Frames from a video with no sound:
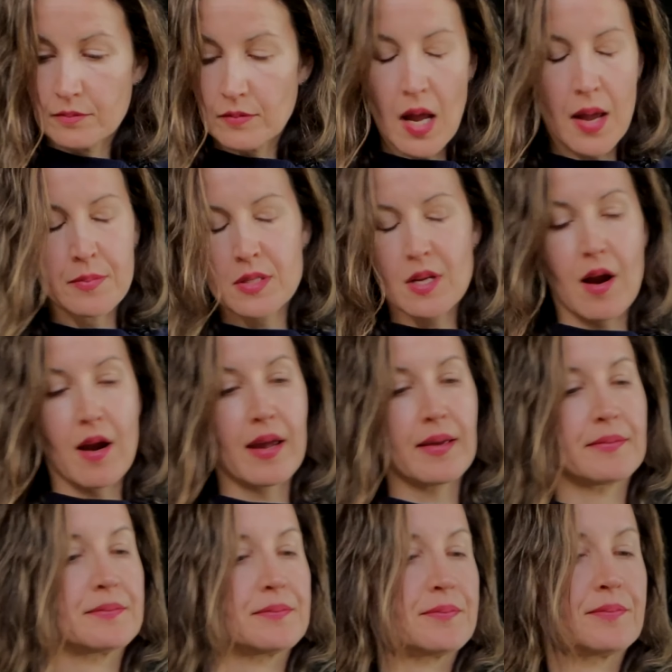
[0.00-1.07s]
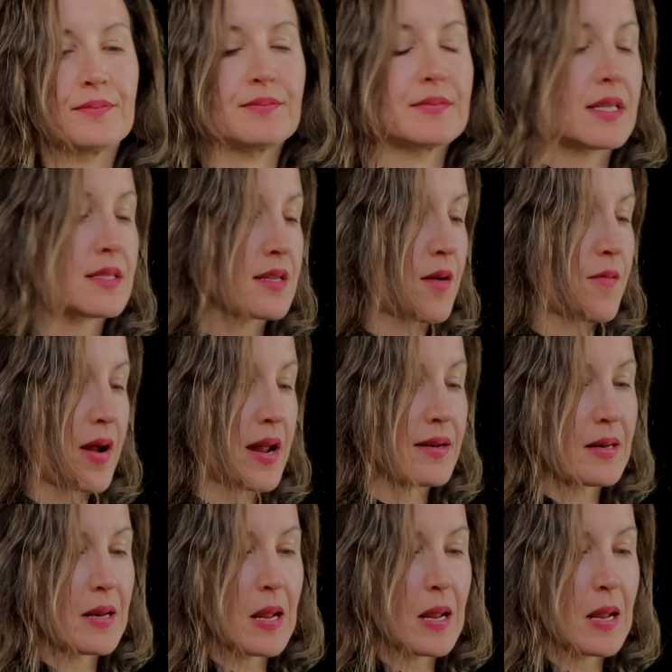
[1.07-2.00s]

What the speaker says: I'm sorry, it's not right.